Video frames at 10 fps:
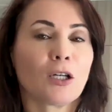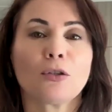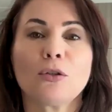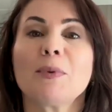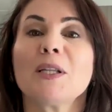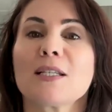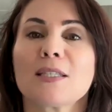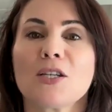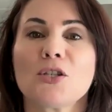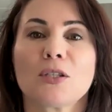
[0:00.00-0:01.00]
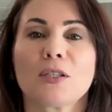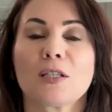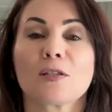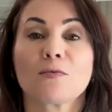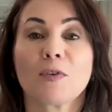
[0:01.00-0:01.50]
globalization
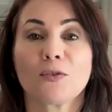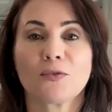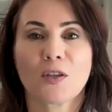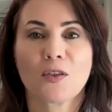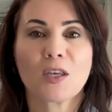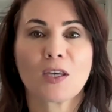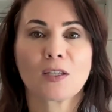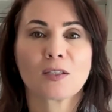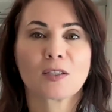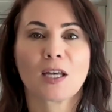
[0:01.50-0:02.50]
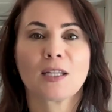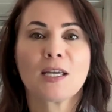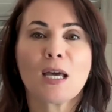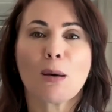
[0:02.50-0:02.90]
is one of the things that